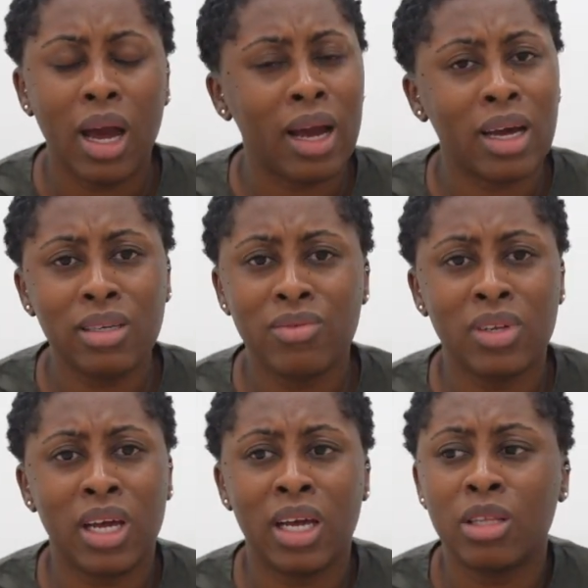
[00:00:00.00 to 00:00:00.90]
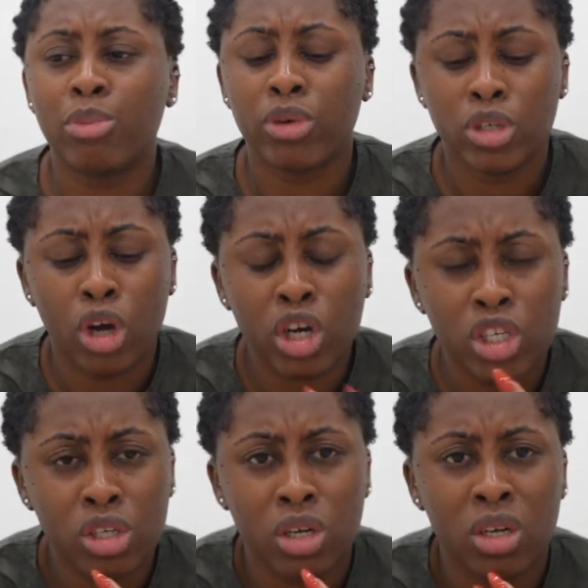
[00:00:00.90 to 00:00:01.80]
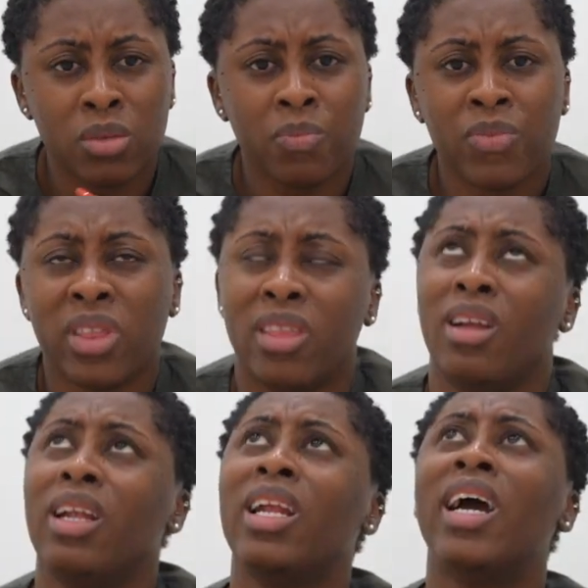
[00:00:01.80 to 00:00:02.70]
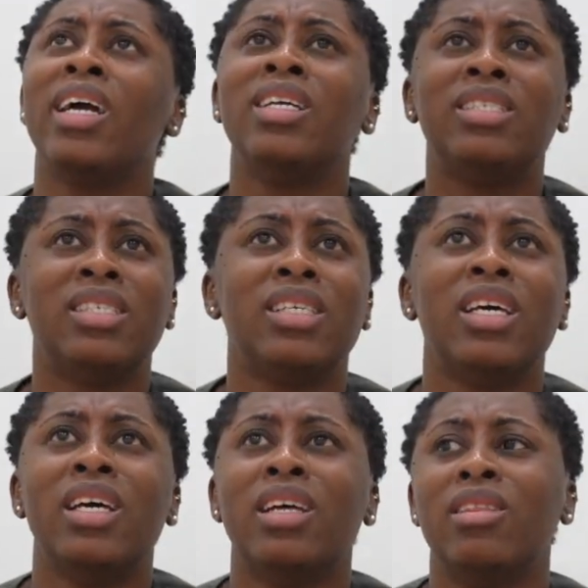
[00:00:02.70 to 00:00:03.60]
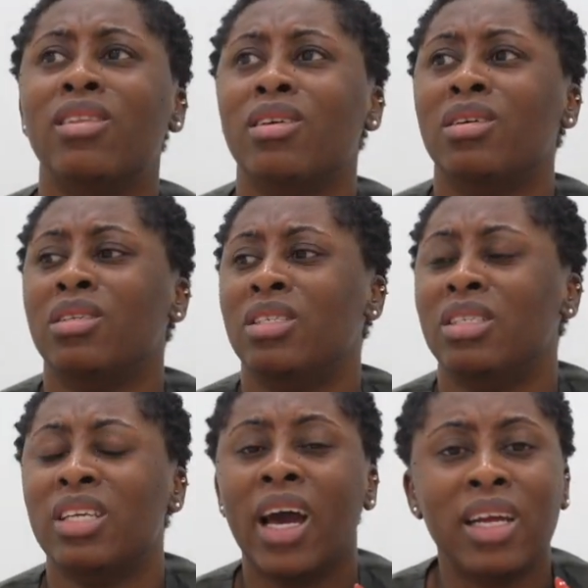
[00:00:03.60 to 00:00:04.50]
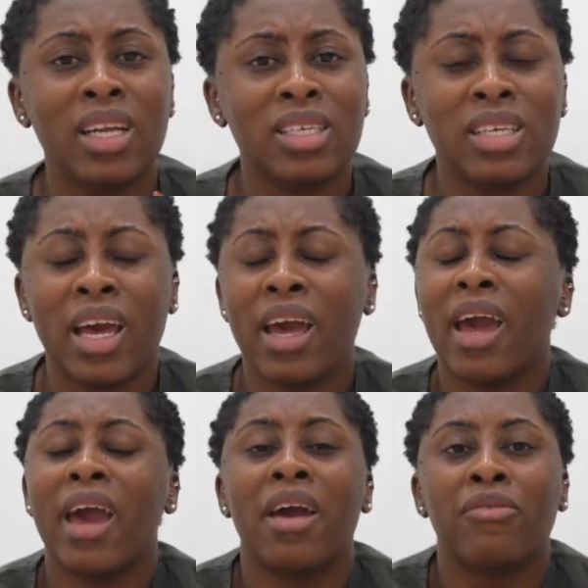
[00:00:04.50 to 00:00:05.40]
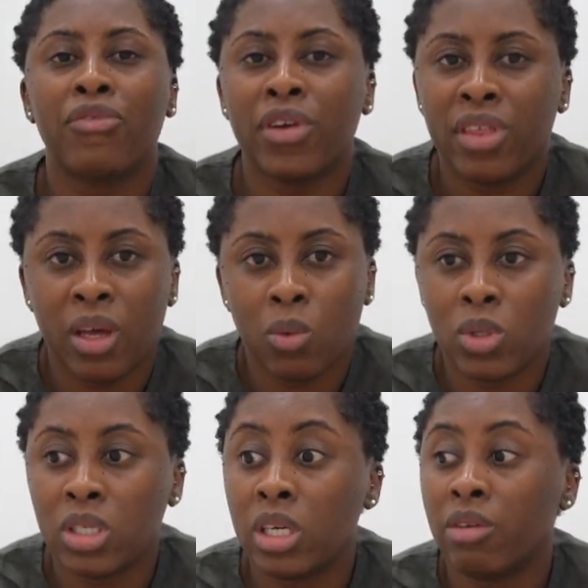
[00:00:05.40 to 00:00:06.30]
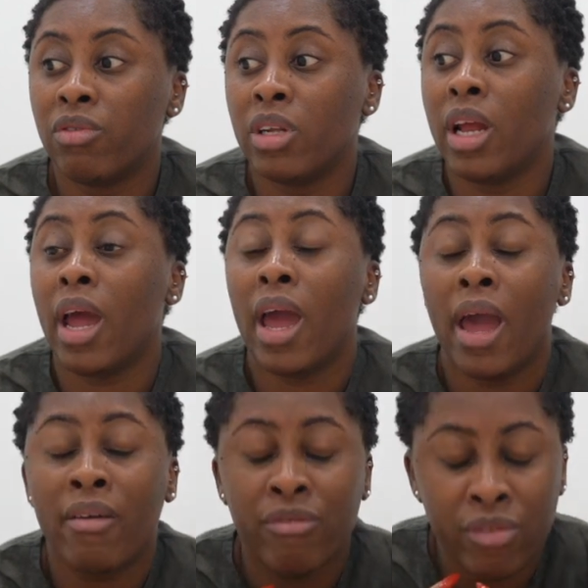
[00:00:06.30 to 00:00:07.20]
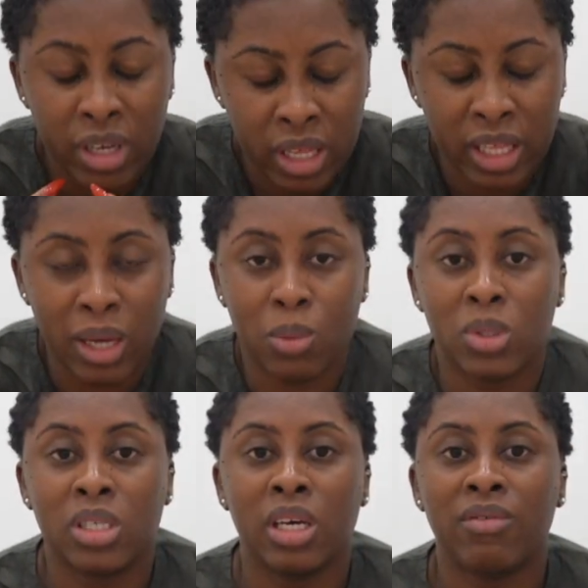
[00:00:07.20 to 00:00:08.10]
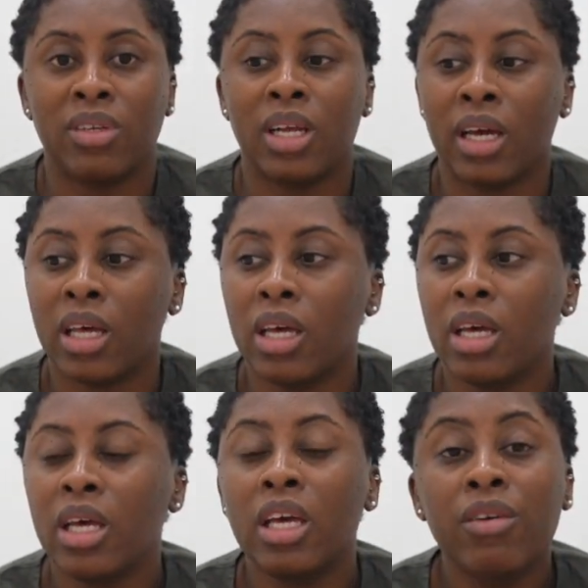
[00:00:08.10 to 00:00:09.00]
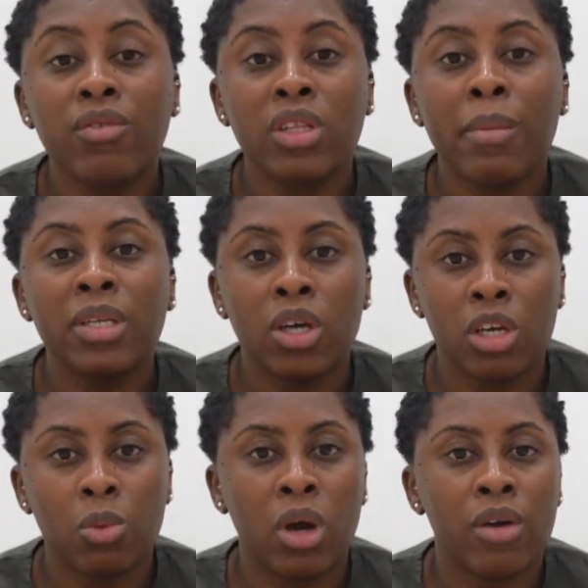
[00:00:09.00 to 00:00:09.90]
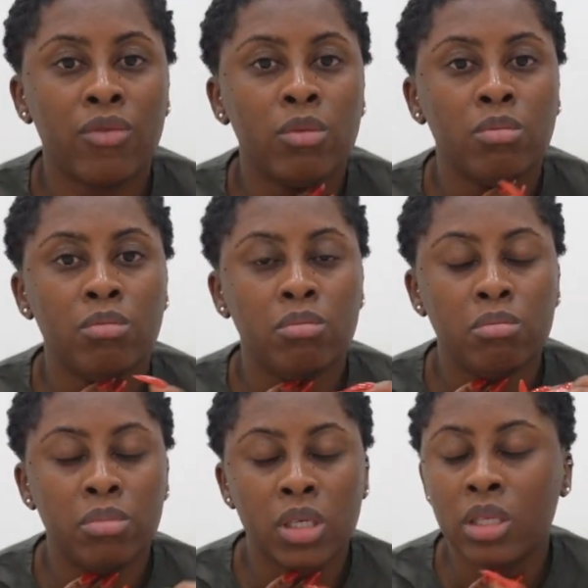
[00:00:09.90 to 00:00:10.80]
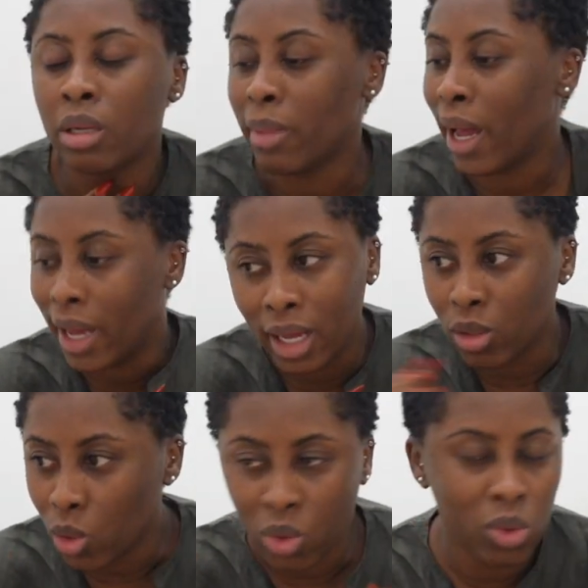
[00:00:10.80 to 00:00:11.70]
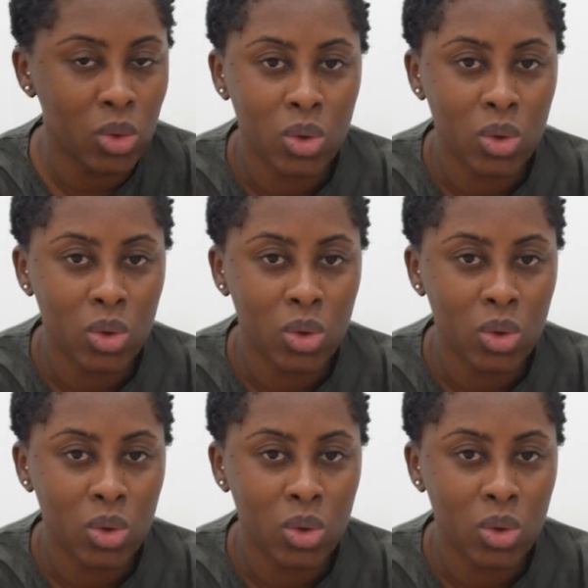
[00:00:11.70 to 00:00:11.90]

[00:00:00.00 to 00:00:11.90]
I can't even lie. The production, the lights, the designers, everything was given. Like, even let me tell you what, even busted my head though.